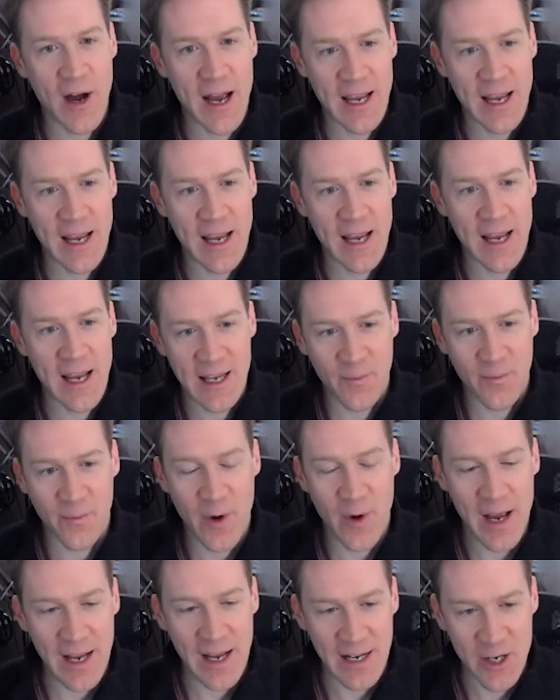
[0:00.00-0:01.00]
why
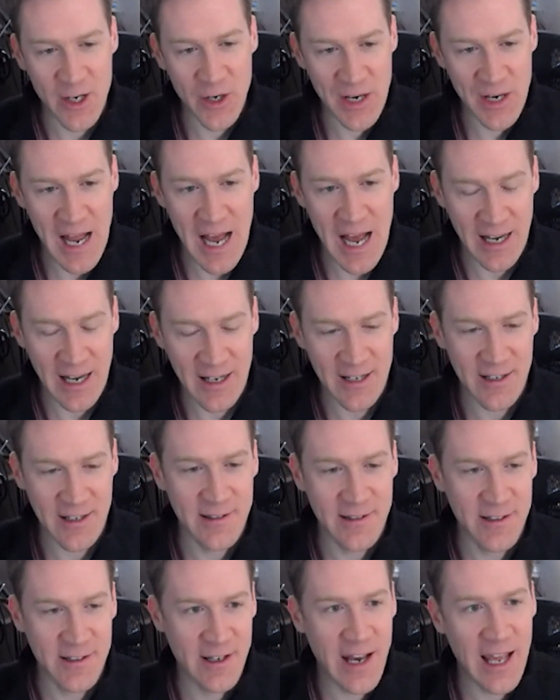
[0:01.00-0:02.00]
it why it could
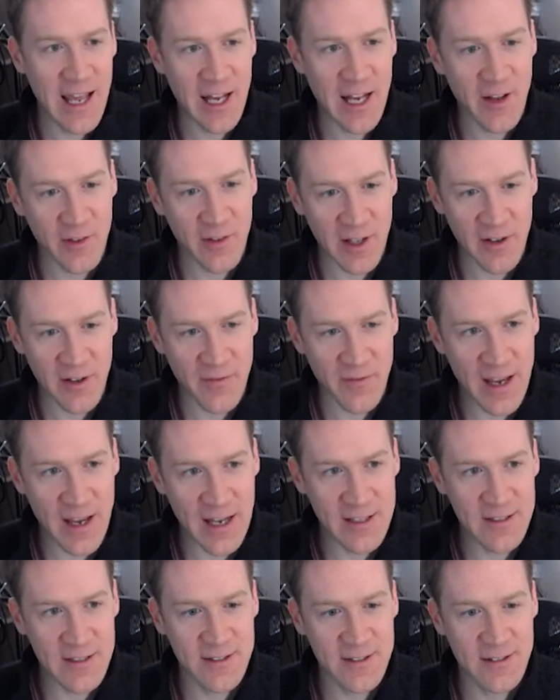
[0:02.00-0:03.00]
not negatively
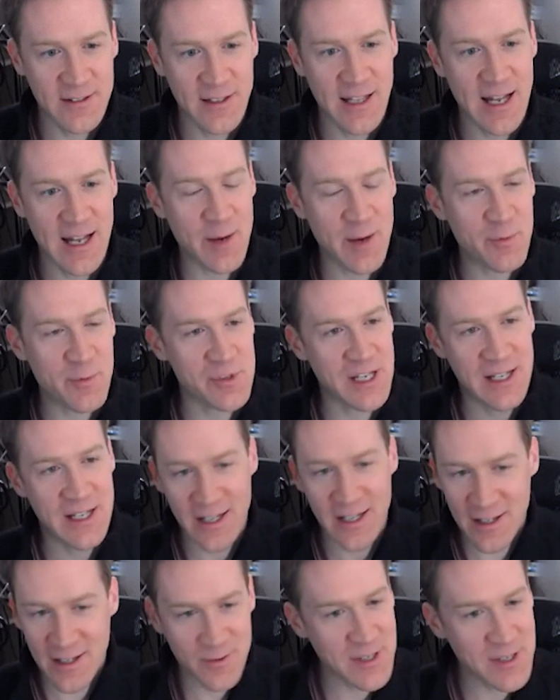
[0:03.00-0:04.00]
affect and then I
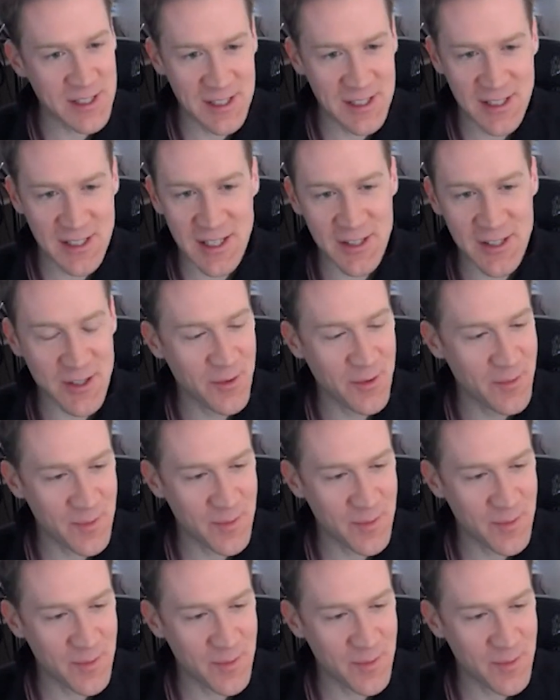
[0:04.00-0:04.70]
presented in 2016.